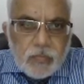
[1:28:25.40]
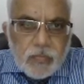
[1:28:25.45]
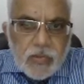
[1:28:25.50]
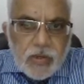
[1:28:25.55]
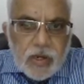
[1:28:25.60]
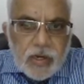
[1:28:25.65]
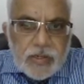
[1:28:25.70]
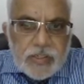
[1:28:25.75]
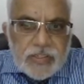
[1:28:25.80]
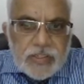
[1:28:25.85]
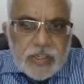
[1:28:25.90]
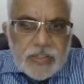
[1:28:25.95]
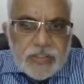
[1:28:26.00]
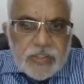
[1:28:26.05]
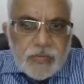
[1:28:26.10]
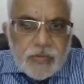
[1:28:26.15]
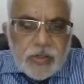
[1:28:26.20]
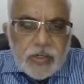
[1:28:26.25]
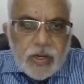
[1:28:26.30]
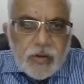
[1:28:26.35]
Our discussion
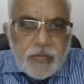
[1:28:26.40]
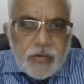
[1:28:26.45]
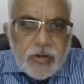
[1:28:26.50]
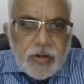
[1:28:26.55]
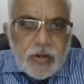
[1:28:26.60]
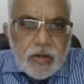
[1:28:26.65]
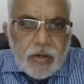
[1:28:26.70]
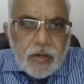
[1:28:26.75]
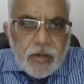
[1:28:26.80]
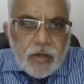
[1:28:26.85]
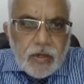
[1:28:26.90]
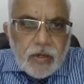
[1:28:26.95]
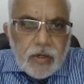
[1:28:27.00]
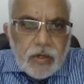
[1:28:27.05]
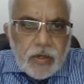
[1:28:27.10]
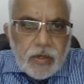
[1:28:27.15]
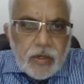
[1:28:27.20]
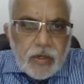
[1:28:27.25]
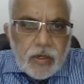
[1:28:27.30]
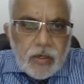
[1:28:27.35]
will cover
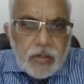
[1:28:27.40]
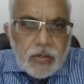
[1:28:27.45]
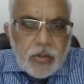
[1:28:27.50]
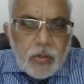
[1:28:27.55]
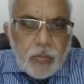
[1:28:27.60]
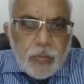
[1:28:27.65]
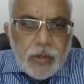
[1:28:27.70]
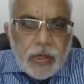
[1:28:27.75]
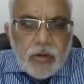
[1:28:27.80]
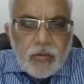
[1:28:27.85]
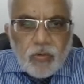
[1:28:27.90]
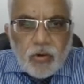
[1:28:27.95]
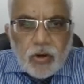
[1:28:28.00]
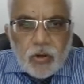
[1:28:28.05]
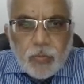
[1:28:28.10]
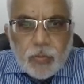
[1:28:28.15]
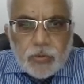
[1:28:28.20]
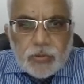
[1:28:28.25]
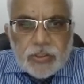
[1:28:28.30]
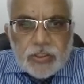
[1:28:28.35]
domain work
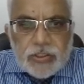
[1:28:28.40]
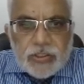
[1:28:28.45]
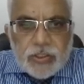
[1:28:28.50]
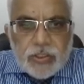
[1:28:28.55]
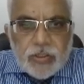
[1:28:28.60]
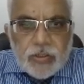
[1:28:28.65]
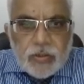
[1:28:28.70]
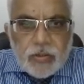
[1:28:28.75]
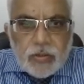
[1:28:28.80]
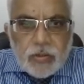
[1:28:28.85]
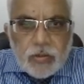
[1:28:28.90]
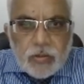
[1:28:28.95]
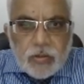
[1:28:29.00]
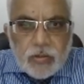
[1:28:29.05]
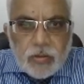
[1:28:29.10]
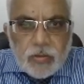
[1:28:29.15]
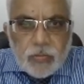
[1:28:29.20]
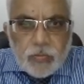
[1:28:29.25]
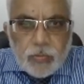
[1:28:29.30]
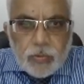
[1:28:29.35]
procedural
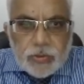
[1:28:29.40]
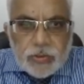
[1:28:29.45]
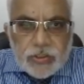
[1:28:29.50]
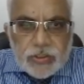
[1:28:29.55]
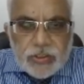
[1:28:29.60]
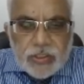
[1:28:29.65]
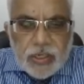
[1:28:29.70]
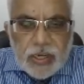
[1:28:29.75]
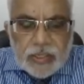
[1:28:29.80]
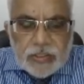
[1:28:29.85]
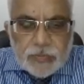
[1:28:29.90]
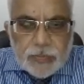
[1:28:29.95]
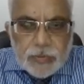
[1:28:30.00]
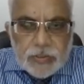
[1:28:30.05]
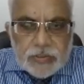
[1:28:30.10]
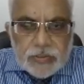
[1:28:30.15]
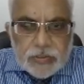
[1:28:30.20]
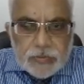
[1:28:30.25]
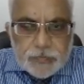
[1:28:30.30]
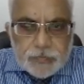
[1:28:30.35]

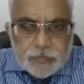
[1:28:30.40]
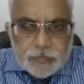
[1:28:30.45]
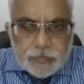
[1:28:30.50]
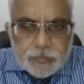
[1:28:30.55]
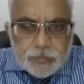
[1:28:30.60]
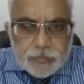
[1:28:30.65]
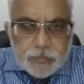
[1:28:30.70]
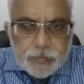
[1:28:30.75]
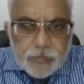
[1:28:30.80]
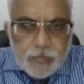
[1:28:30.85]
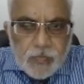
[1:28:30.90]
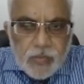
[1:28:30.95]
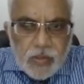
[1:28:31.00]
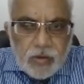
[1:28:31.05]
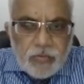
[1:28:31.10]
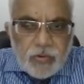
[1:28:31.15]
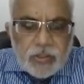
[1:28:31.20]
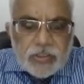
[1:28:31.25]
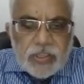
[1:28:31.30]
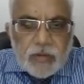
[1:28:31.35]
aspects,
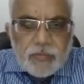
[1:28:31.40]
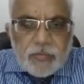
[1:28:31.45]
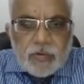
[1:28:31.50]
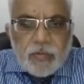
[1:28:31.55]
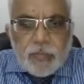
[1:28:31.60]
for example, of